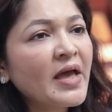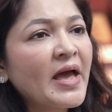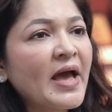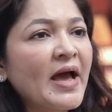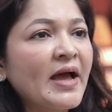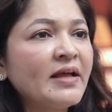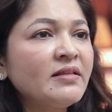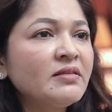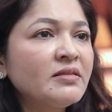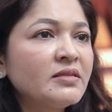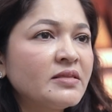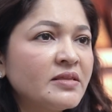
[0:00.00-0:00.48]

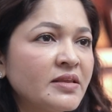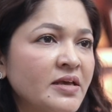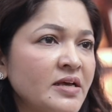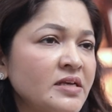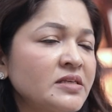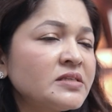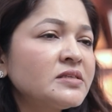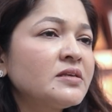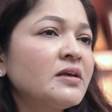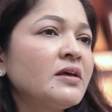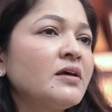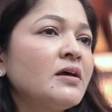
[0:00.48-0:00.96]
and this
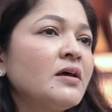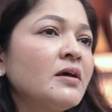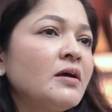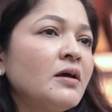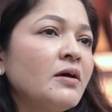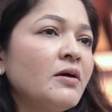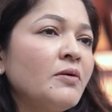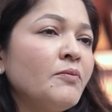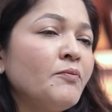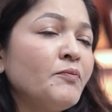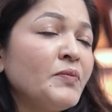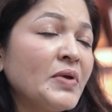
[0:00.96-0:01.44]

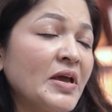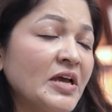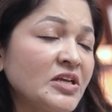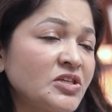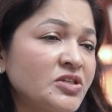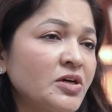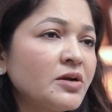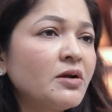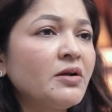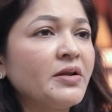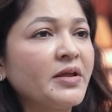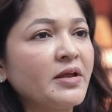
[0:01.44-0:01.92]

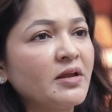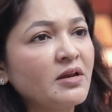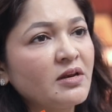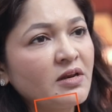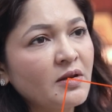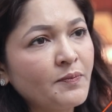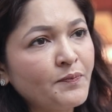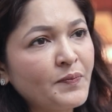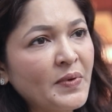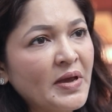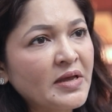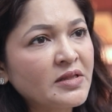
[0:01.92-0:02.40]
majorly
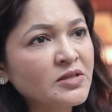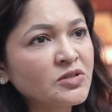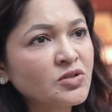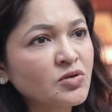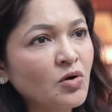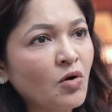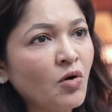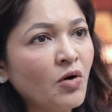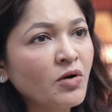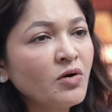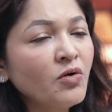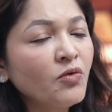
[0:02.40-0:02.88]
depends
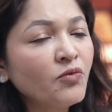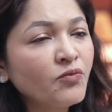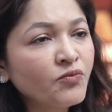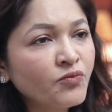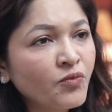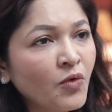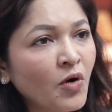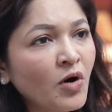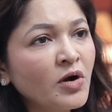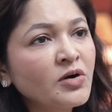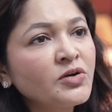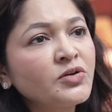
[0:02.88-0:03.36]
on
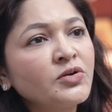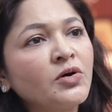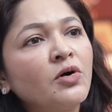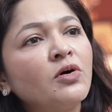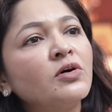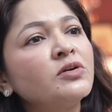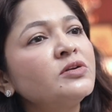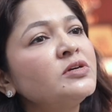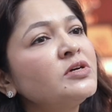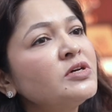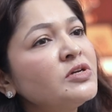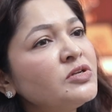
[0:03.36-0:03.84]
what
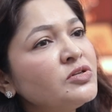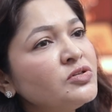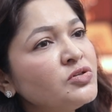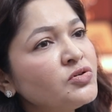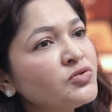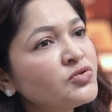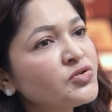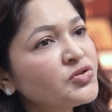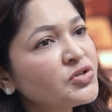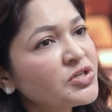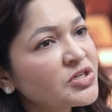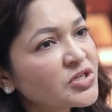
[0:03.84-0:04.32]
your
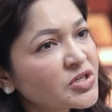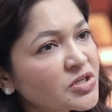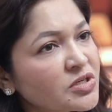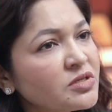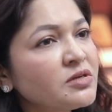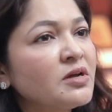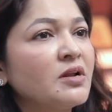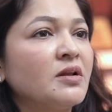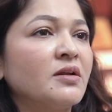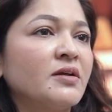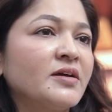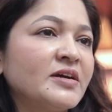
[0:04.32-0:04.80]

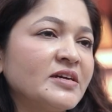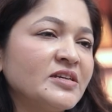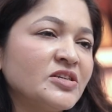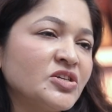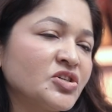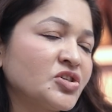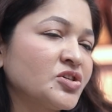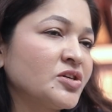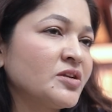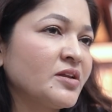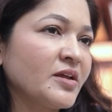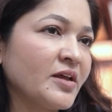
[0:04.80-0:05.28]
nutritional
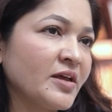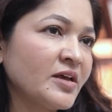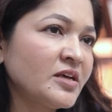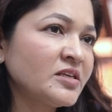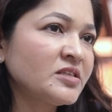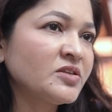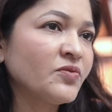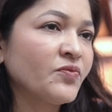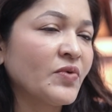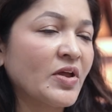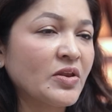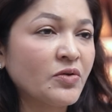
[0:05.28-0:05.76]
condition is
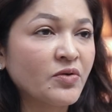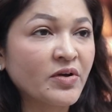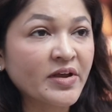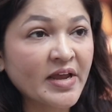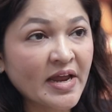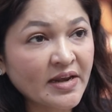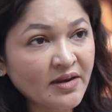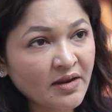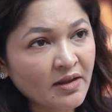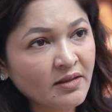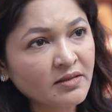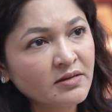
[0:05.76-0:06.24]
when you're
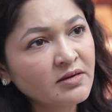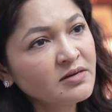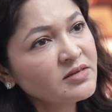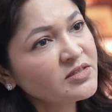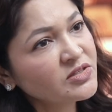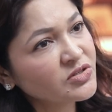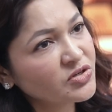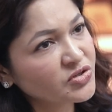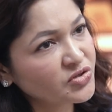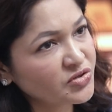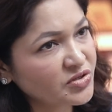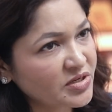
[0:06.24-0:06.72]
getting the
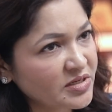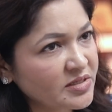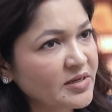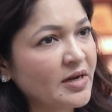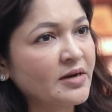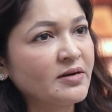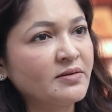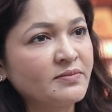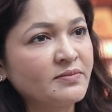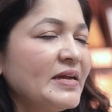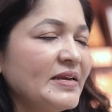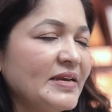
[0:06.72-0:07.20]
surgery done.
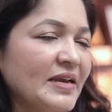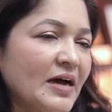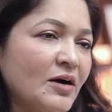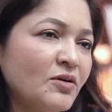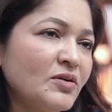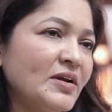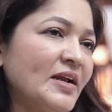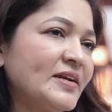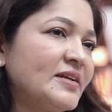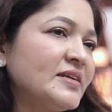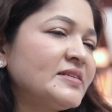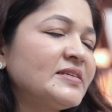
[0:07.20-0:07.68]
Now
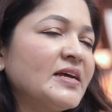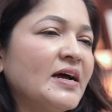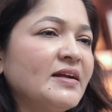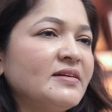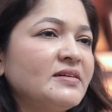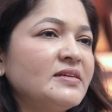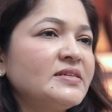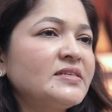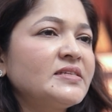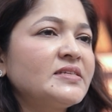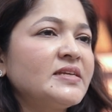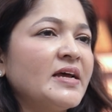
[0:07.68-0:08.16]
let us
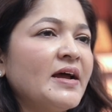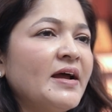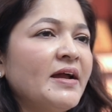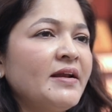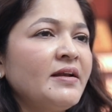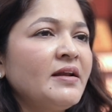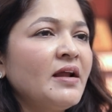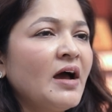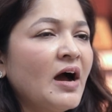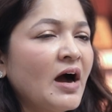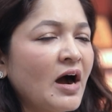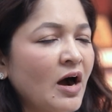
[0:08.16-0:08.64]

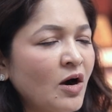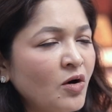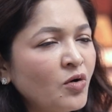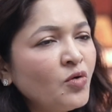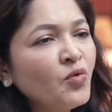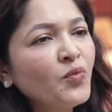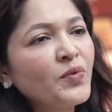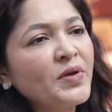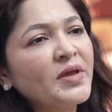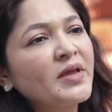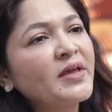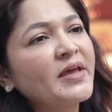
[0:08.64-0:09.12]
understand how
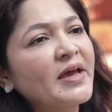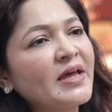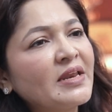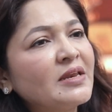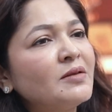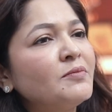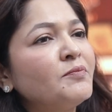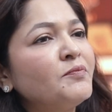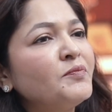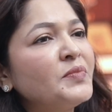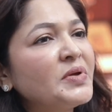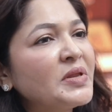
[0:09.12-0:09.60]
we can
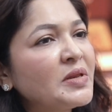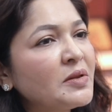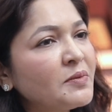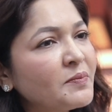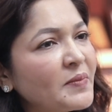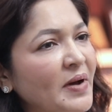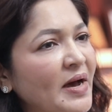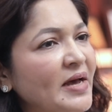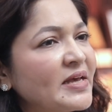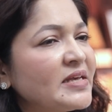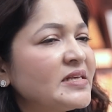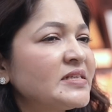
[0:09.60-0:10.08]

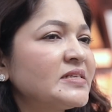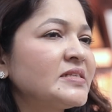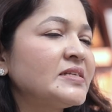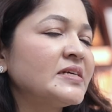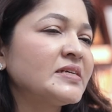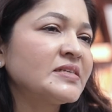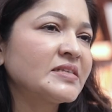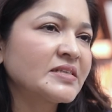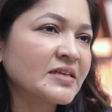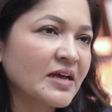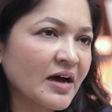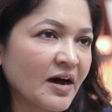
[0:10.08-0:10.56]
minimize the
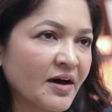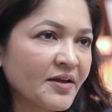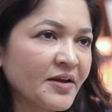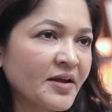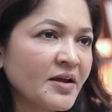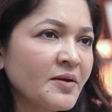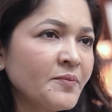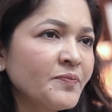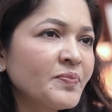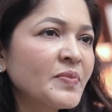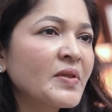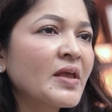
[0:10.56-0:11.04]

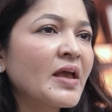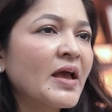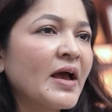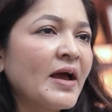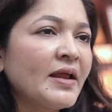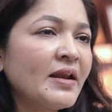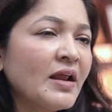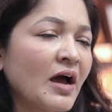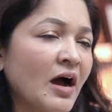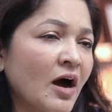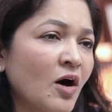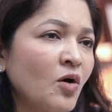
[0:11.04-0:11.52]
scarring
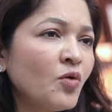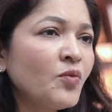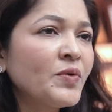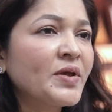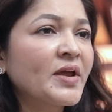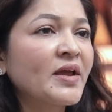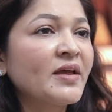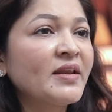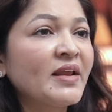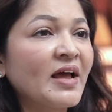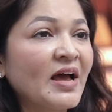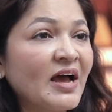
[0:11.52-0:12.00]
and how we
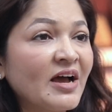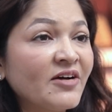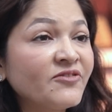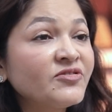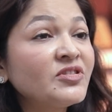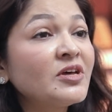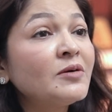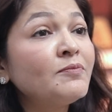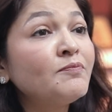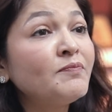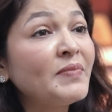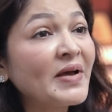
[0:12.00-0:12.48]
can have
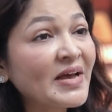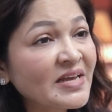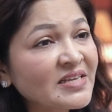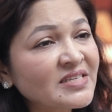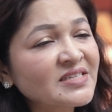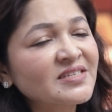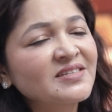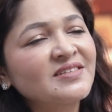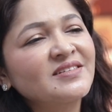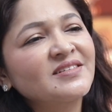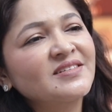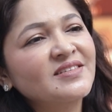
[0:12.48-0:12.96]
the
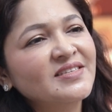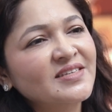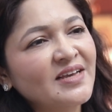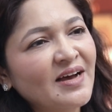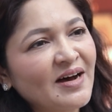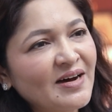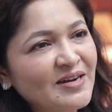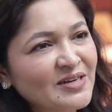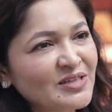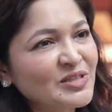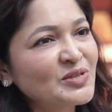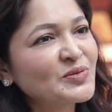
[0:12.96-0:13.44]
best
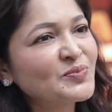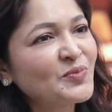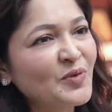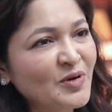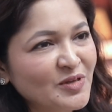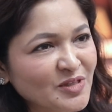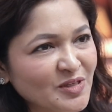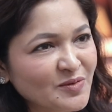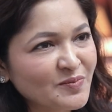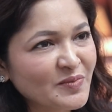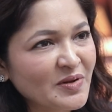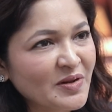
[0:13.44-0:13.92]
scars
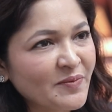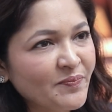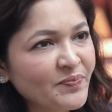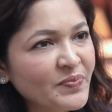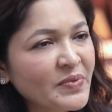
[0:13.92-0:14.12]
possible.